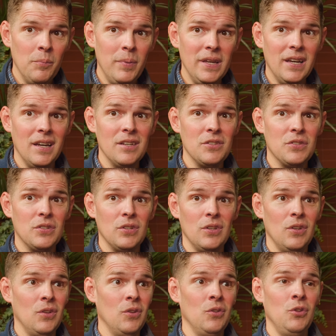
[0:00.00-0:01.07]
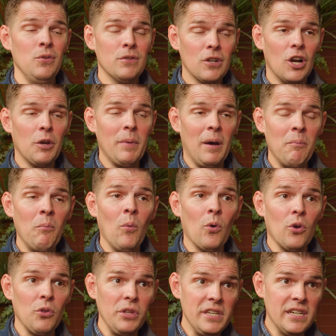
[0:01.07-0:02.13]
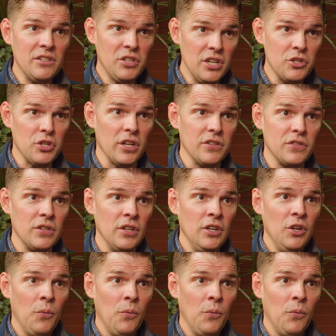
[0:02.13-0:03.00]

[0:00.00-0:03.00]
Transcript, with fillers: because you talk about morally contentious.